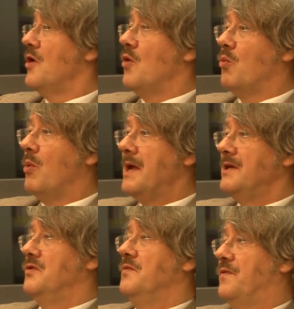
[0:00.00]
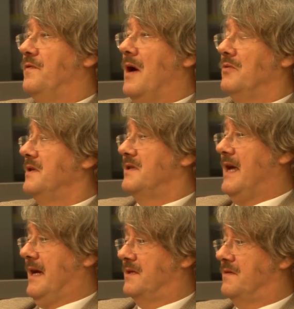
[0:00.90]
When you found a
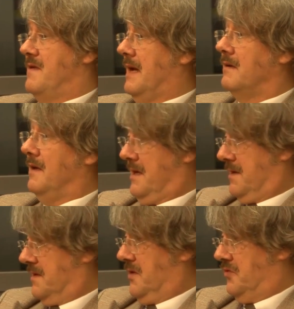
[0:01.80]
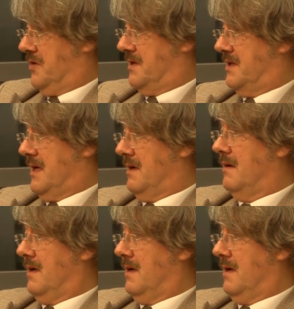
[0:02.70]
text that is interesting